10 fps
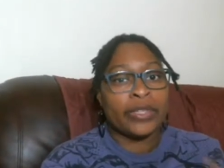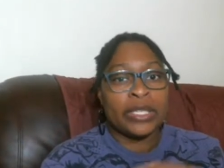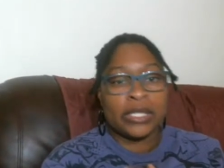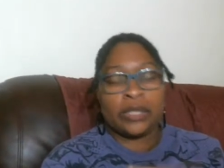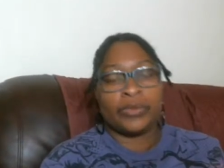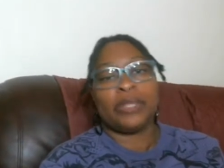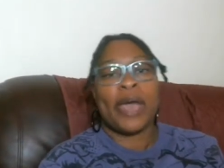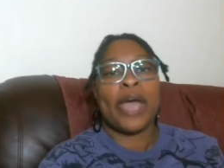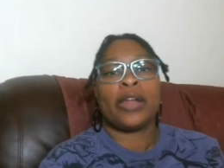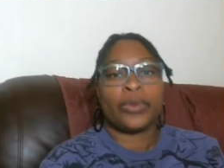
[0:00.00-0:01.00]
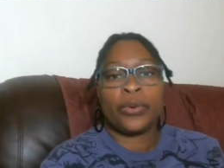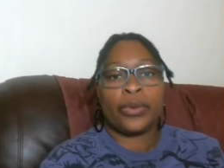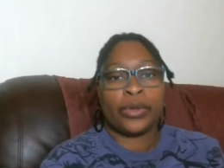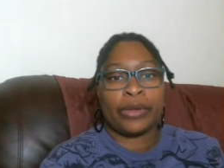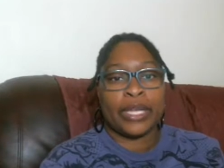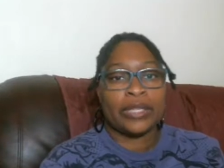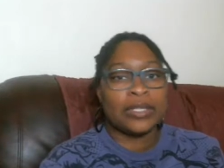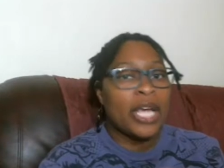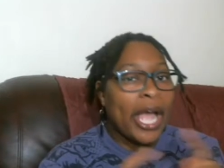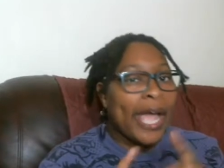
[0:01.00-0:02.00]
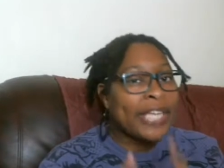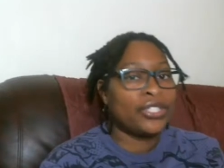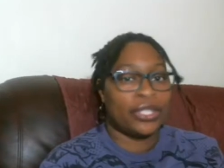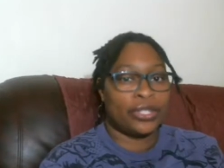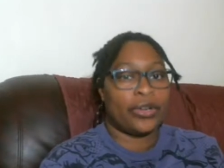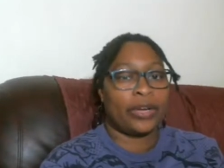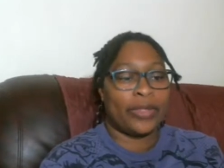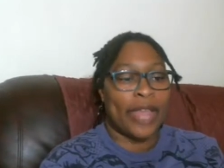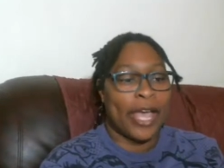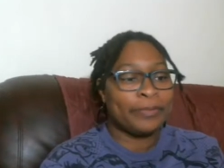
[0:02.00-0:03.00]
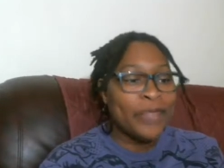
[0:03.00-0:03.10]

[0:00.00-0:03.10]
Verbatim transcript: it doesn't really matter what order they're in. I should have started with that.